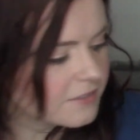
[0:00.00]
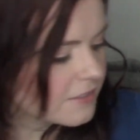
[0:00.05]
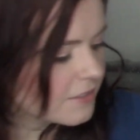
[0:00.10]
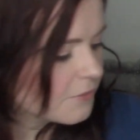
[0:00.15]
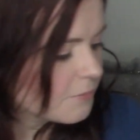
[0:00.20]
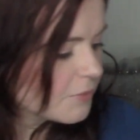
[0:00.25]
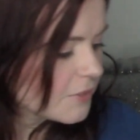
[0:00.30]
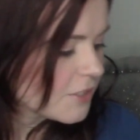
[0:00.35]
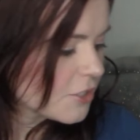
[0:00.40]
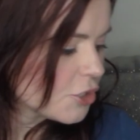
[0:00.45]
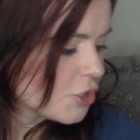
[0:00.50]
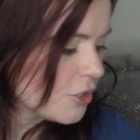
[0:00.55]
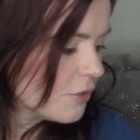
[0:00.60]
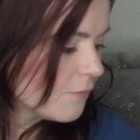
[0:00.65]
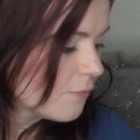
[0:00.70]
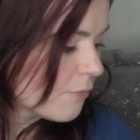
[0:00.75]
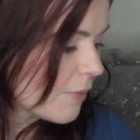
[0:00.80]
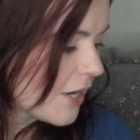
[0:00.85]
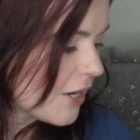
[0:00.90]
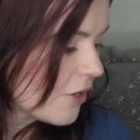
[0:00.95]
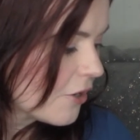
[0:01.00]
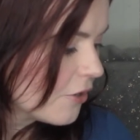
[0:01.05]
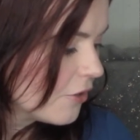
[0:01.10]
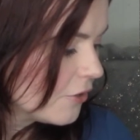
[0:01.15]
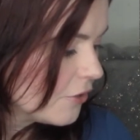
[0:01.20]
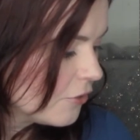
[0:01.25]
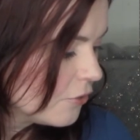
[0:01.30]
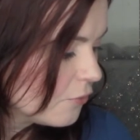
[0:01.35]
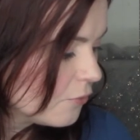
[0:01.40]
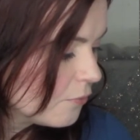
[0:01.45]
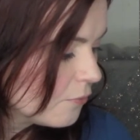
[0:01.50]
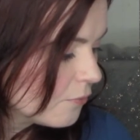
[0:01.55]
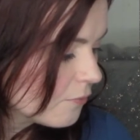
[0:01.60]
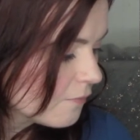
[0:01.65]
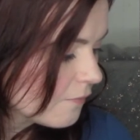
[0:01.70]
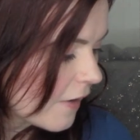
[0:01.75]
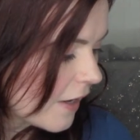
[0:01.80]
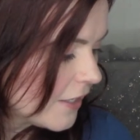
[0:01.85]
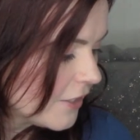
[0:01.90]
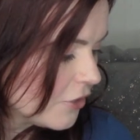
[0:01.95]
in the position of where you
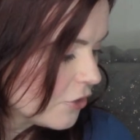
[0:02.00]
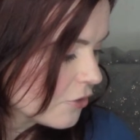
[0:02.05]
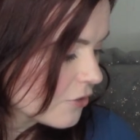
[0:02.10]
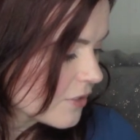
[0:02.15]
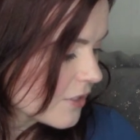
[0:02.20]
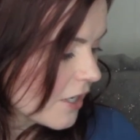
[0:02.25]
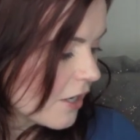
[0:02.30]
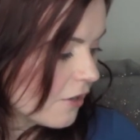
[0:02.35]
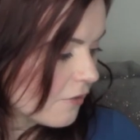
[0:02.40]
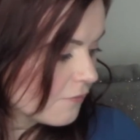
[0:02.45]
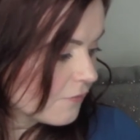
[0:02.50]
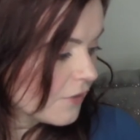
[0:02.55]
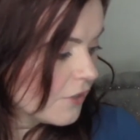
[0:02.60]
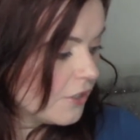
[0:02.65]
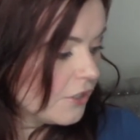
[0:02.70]
find yourself.